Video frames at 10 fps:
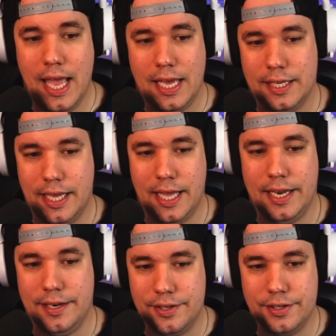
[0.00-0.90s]

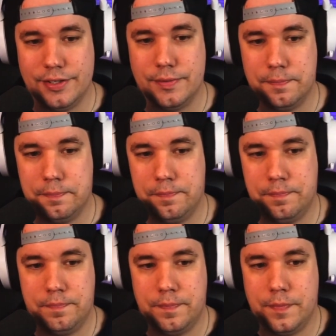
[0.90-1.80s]
And
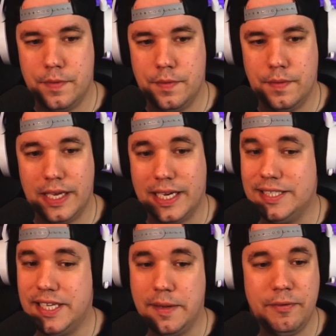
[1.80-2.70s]
Like I
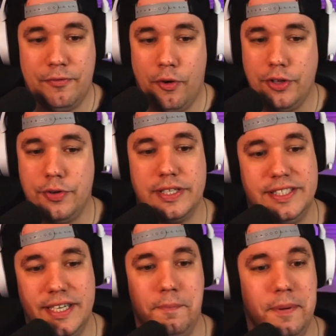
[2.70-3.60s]
said before, you can
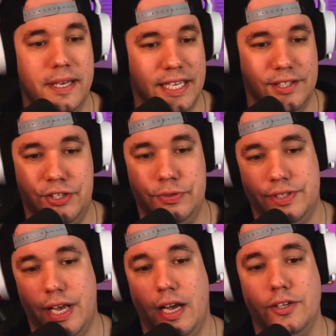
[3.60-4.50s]
dump it into
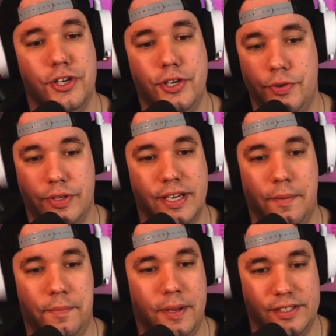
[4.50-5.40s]
Zansha, you can
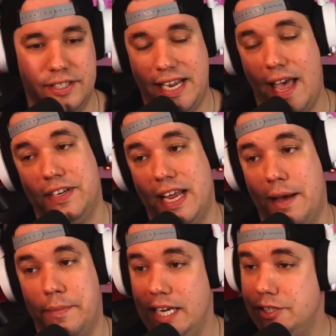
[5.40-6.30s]
dump it into Staff of
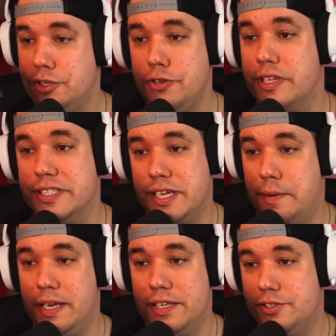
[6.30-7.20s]
Domination, you can dump
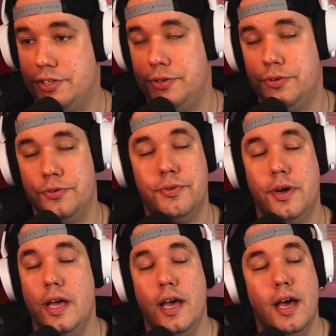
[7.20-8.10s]
it into
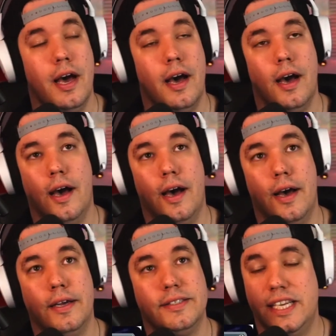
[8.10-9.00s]

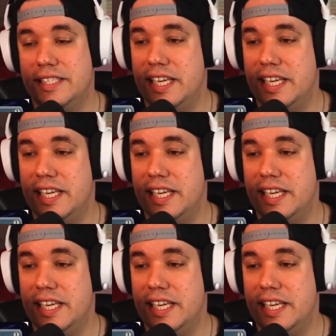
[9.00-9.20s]
Sensei's